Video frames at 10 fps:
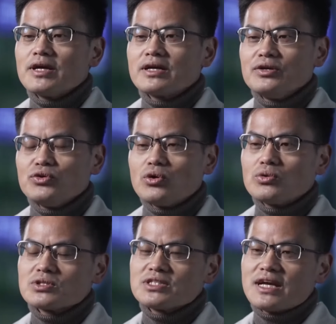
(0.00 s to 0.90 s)
These
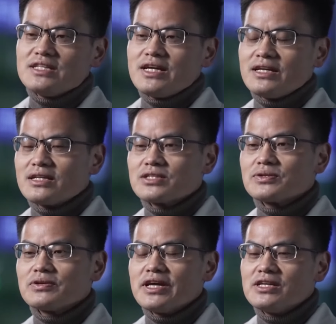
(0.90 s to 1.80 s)
data are connected
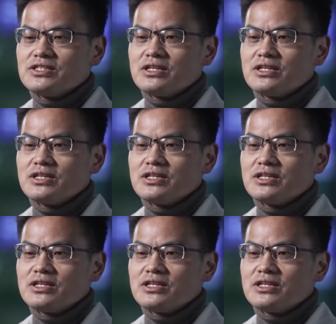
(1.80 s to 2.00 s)
and